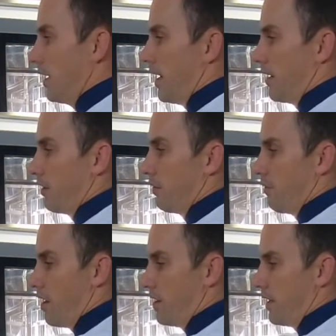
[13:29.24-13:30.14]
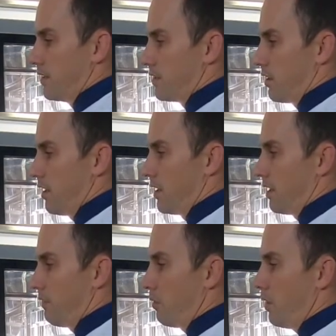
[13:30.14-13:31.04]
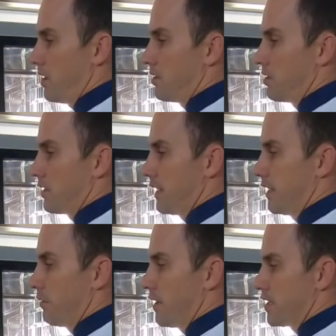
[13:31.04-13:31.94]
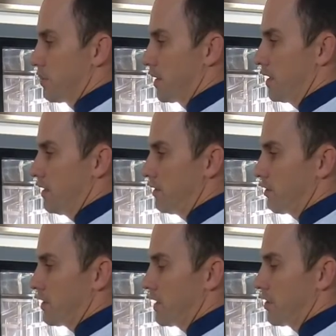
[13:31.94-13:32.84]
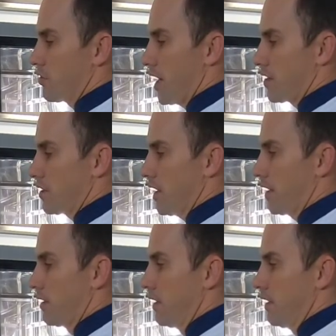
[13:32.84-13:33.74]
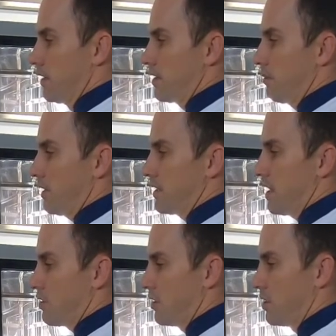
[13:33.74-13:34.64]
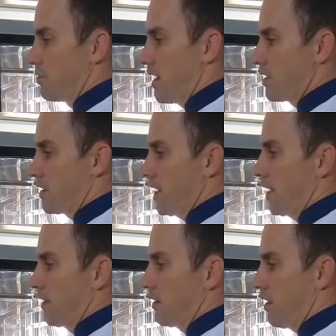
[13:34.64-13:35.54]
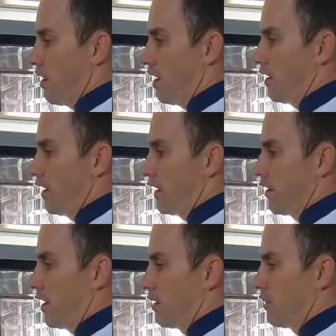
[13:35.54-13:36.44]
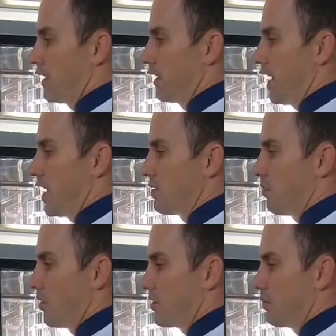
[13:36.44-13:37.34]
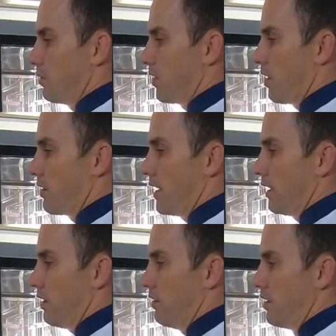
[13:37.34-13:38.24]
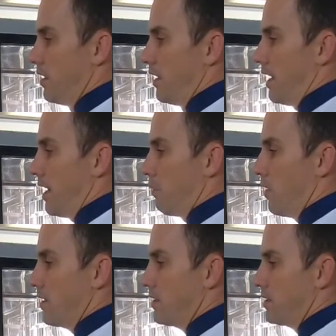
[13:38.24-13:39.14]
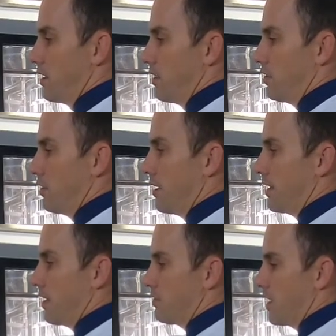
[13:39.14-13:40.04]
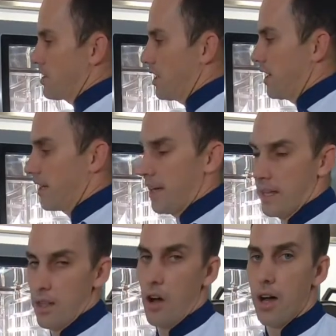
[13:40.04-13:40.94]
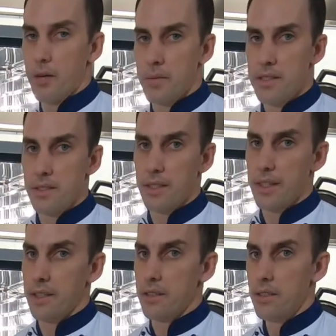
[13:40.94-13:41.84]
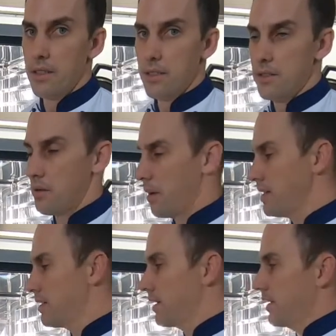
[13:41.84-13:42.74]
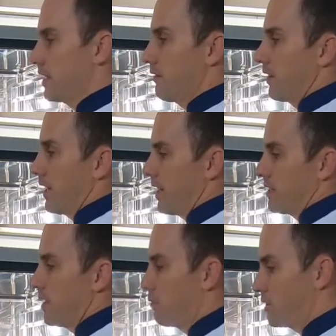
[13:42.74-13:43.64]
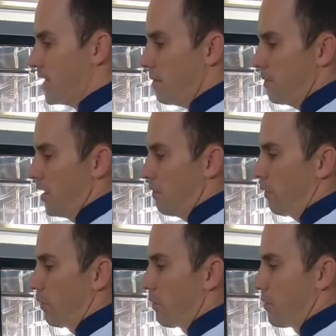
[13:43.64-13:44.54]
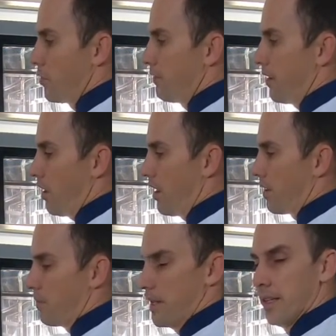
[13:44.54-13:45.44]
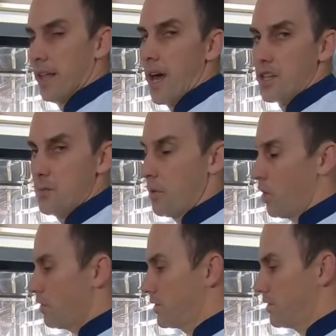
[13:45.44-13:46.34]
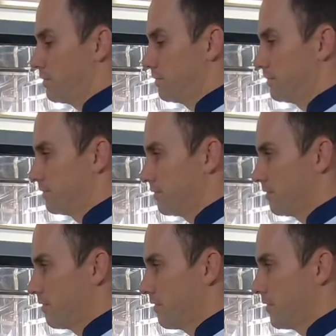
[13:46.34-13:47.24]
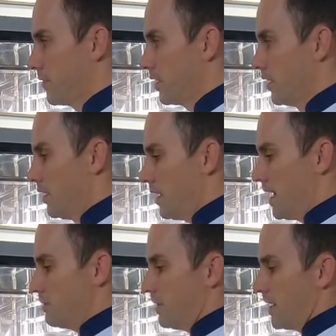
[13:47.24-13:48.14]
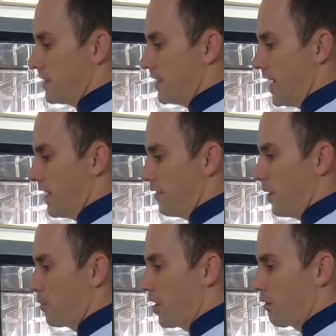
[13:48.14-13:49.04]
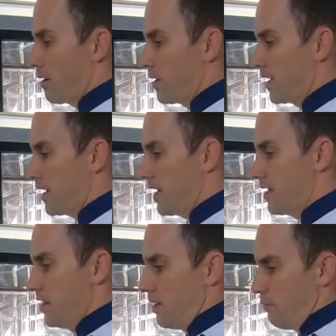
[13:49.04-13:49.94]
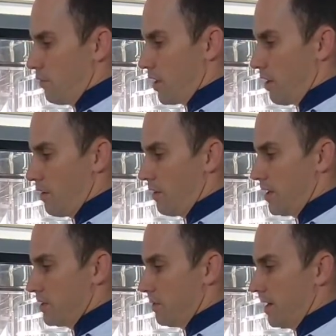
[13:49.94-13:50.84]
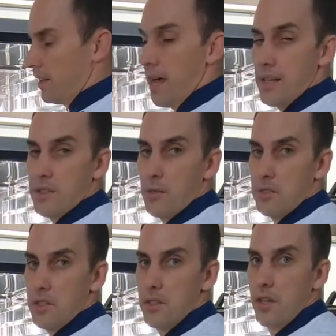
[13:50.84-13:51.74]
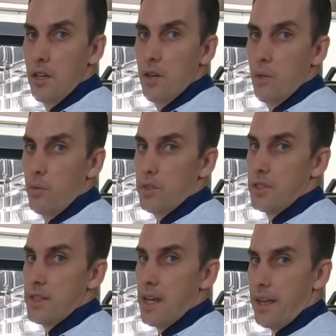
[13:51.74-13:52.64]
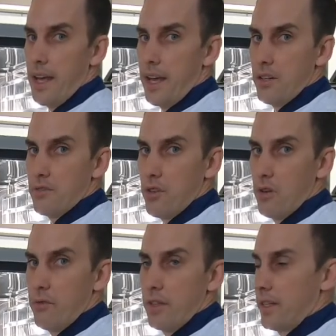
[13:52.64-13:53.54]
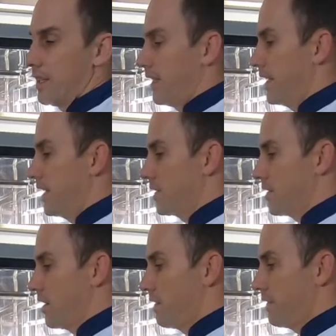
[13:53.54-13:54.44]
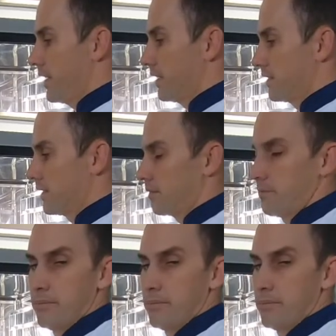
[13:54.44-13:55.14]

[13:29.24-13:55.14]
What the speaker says: And on the right hand side, if you wanted to delete a recipe, you'll see the trash can. Simply touch on the trash can, the highlighted item in the large box will go yellow, and once you hit that trash can again, the item is deleted. So basically giving that a double tap will remove the item in the larger box. As we exit out of our programming key, we'll go into our last option, which is our care control for the cleaning side of things.